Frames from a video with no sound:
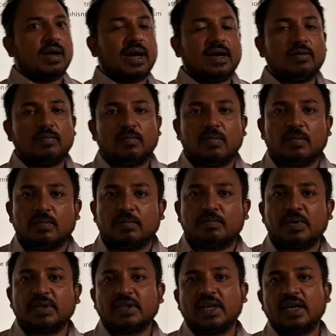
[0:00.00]
And
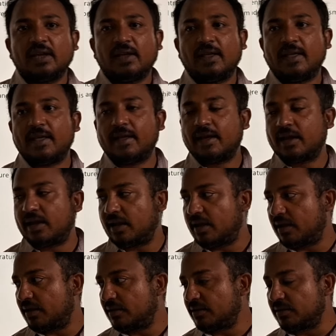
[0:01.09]
one thing,
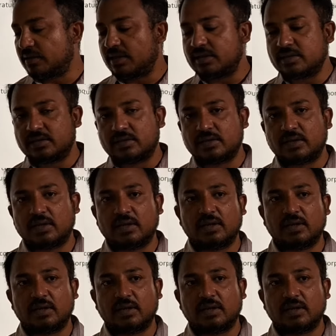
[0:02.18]
this